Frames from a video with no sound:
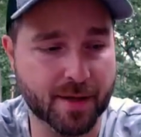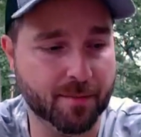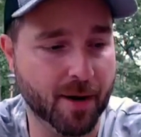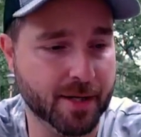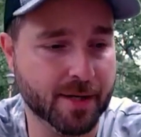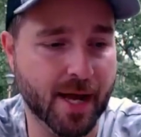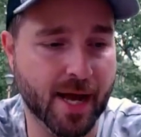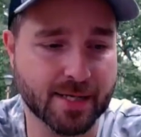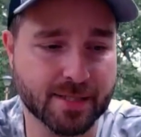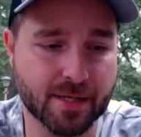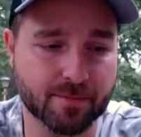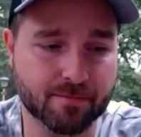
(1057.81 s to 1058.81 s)
They might
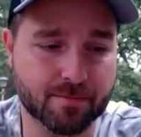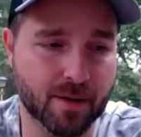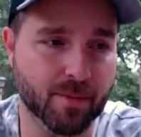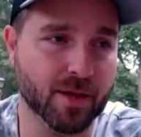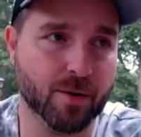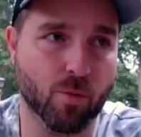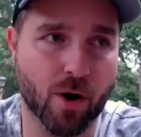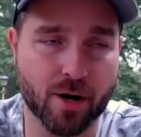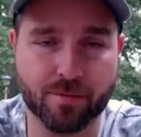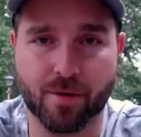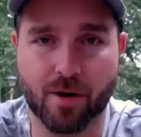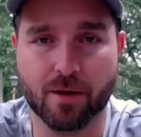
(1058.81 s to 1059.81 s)
ask about like
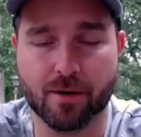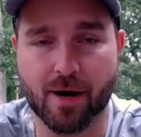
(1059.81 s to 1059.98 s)
waterfall